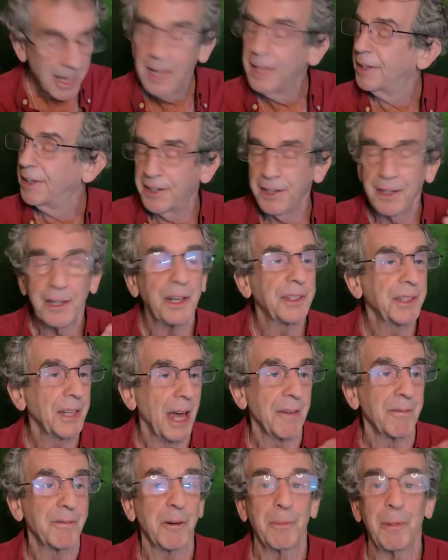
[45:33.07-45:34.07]
This is a good
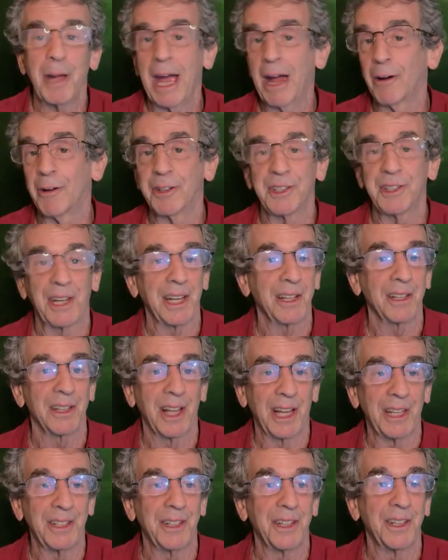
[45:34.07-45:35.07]
time for parasite
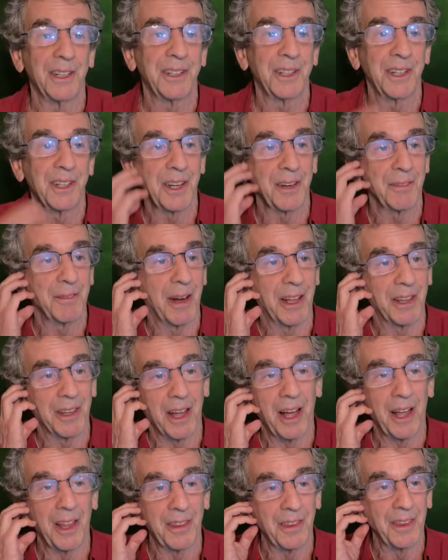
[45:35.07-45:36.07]
cleanses, since I'm
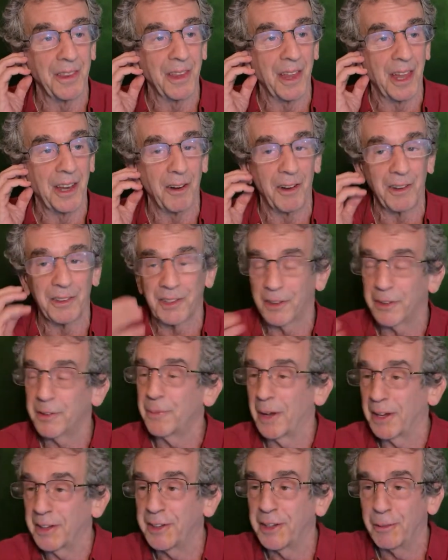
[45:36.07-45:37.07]
on that also,
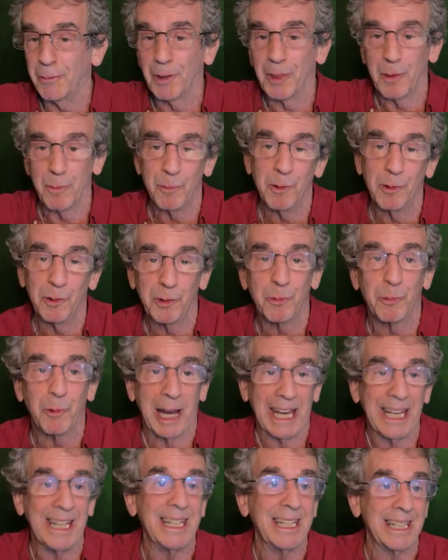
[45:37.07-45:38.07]
especially when the moon's
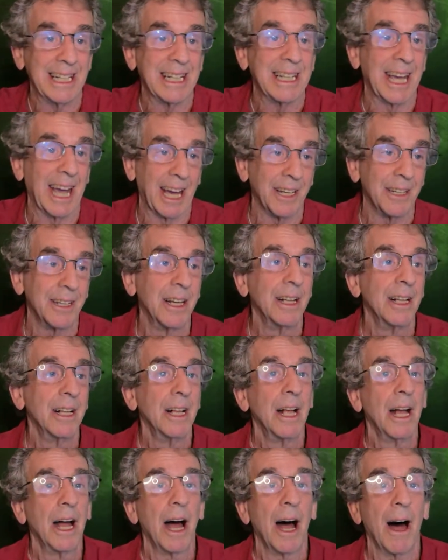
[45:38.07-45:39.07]
waning again.
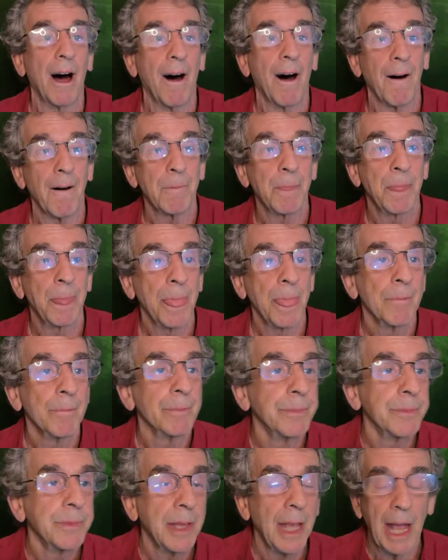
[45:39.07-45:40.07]
And
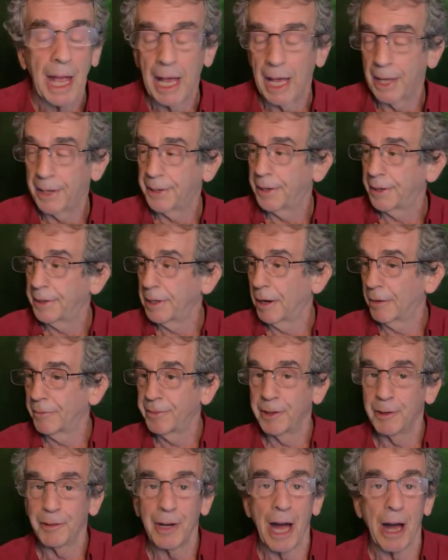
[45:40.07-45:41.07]

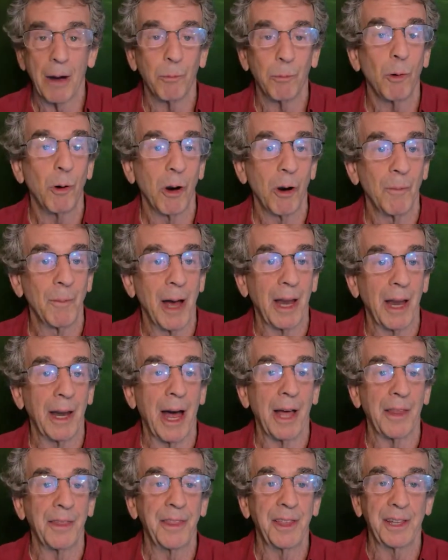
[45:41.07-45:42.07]
if you're not warm
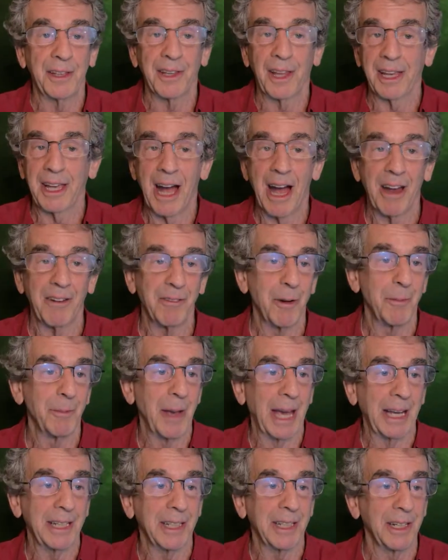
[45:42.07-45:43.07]
on things like
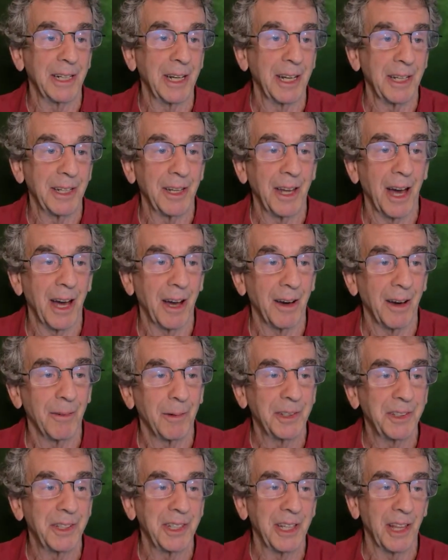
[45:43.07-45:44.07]
ivermectin and
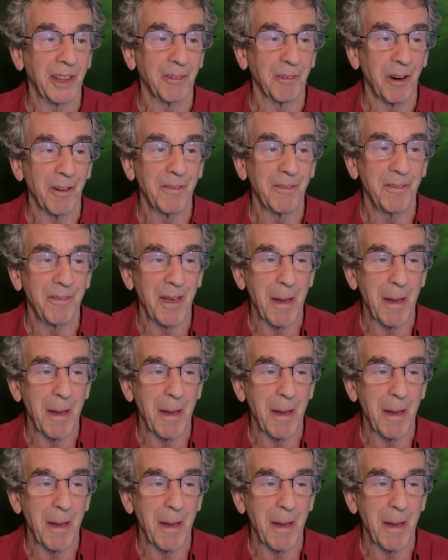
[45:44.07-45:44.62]
what's the other one?